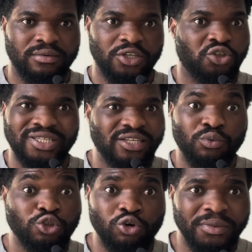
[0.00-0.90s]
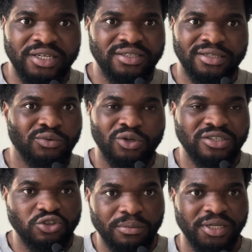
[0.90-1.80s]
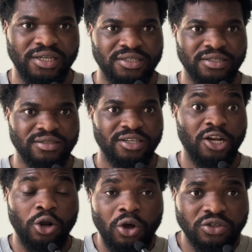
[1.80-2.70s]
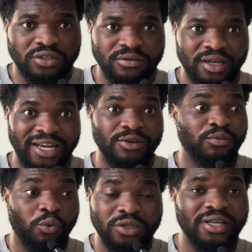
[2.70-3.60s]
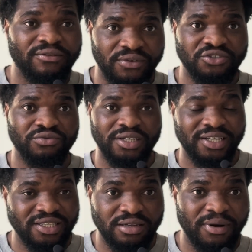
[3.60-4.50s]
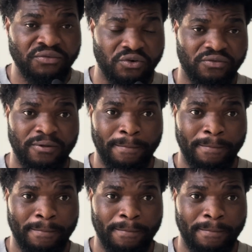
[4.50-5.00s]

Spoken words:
It's not that he was dominated. He wasn't dominated. He lost, and he won that first round against Chimaev.